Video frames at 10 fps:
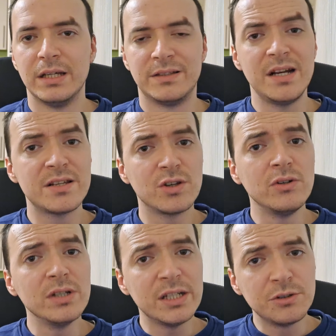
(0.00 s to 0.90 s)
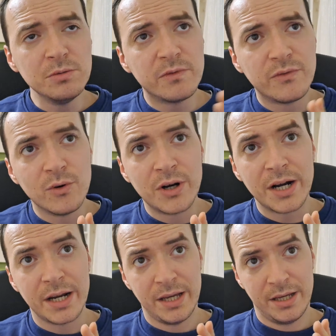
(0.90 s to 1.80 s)
There is only room
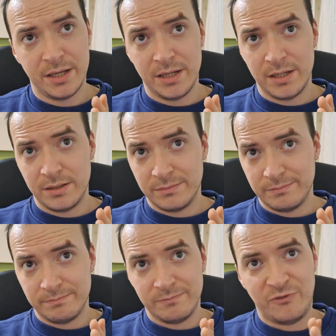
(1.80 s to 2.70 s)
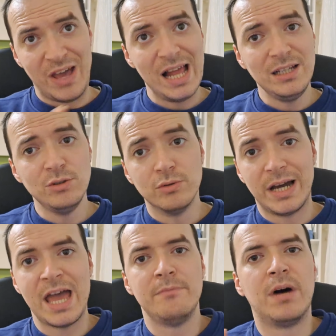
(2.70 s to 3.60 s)
for value
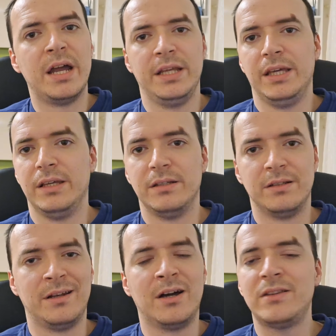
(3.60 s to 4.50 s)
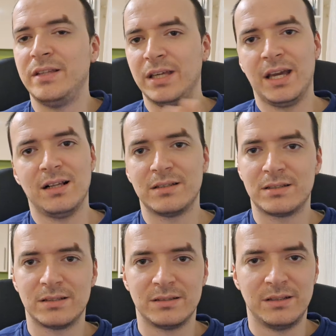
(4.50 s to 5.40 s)
and money, nothing
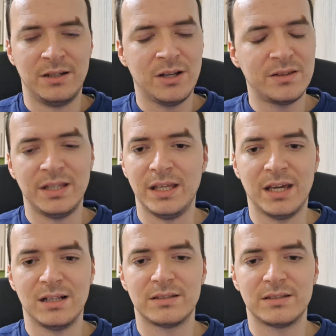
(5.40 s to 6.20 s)
else. Nothing else.